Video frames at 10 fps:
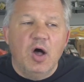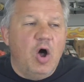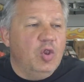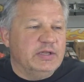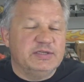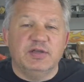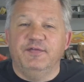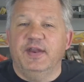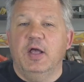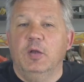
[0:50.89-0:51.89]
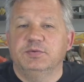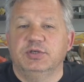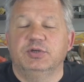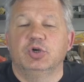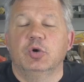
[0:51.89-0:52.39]
all that stuff that helps
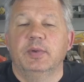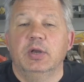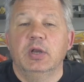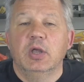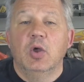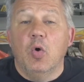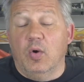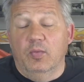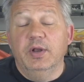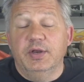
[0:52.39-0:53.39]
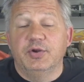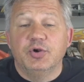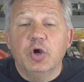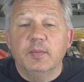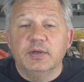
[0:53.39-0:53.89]
determine, or really
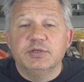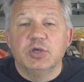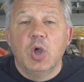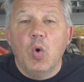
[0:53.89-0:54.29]
determines,